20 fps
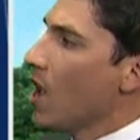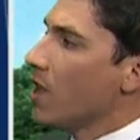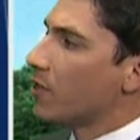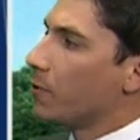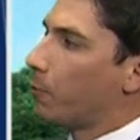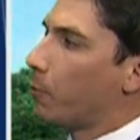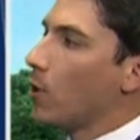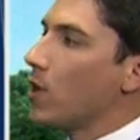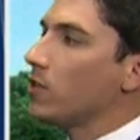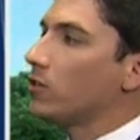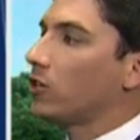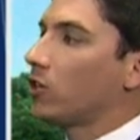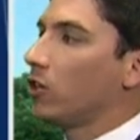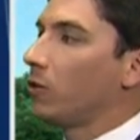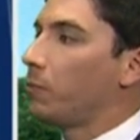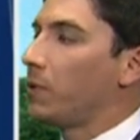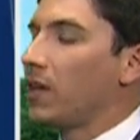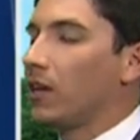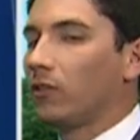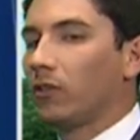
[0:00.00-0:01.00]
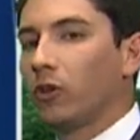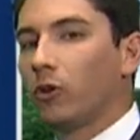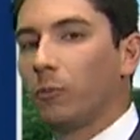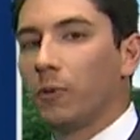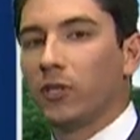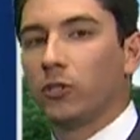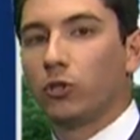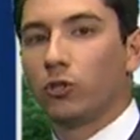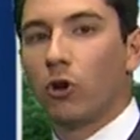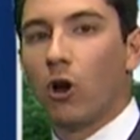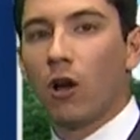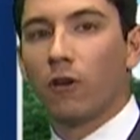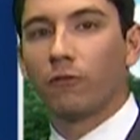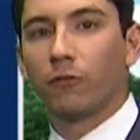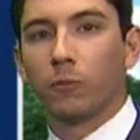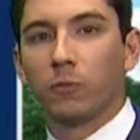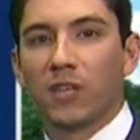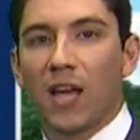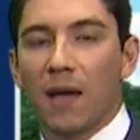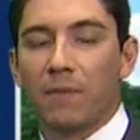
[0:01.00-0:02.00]
The breeze could be a little bit strong
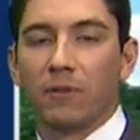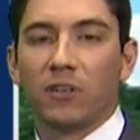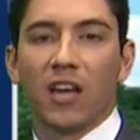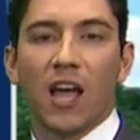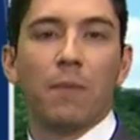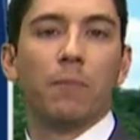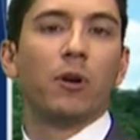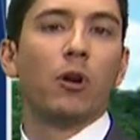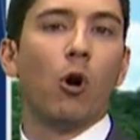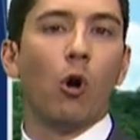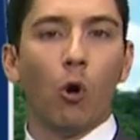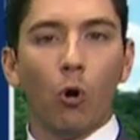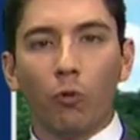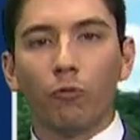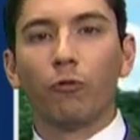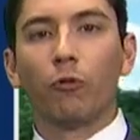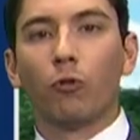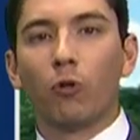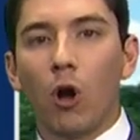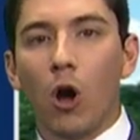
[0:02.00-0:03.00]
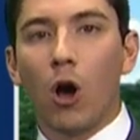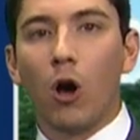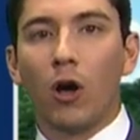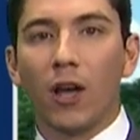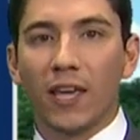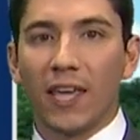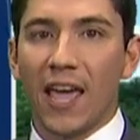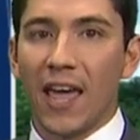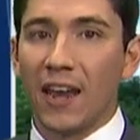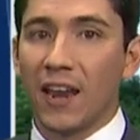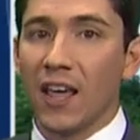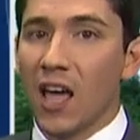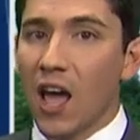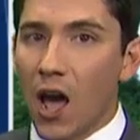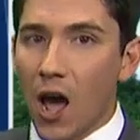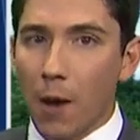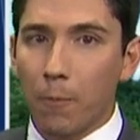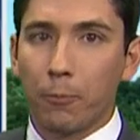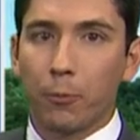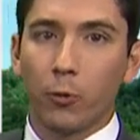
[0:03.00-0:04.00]
from time to time, but overall, again,
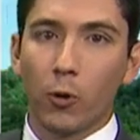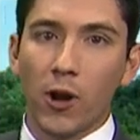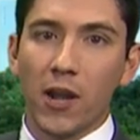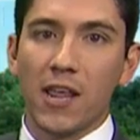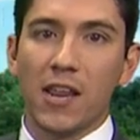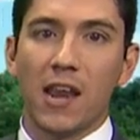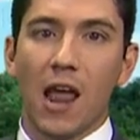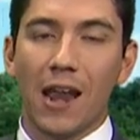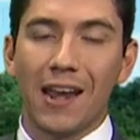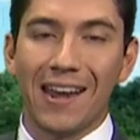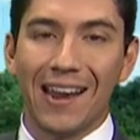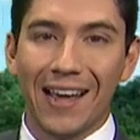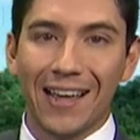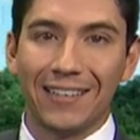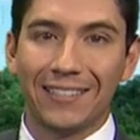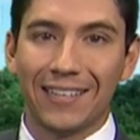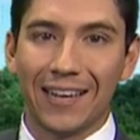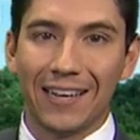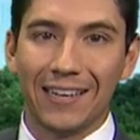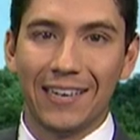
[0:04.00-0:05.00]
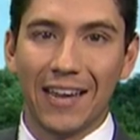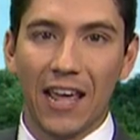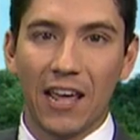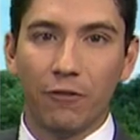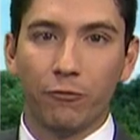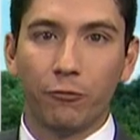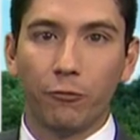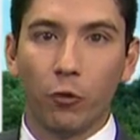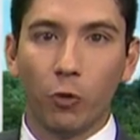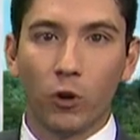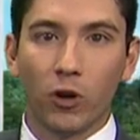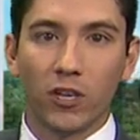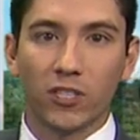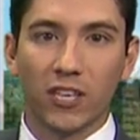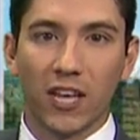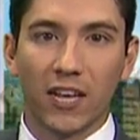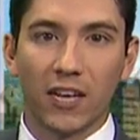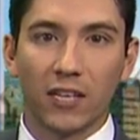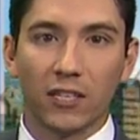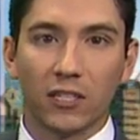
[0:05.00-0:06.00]
a pretty nice day for
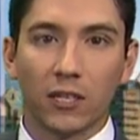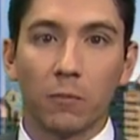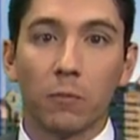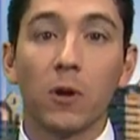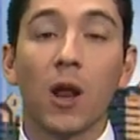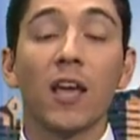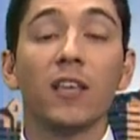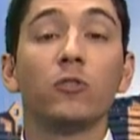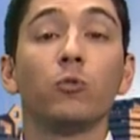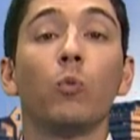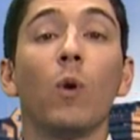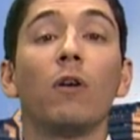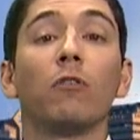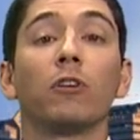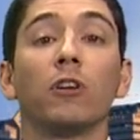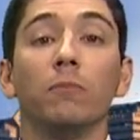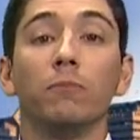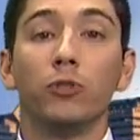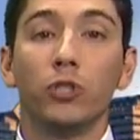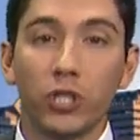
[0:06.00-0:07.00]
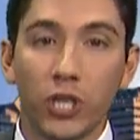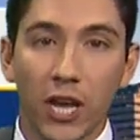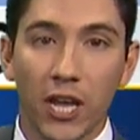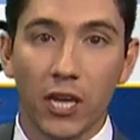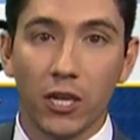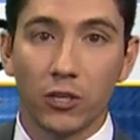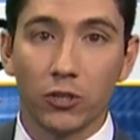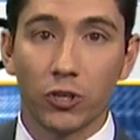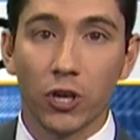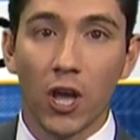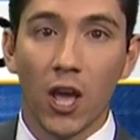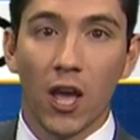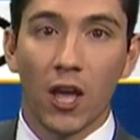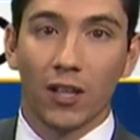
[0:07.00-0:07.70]
us, and it's a nice welcome change,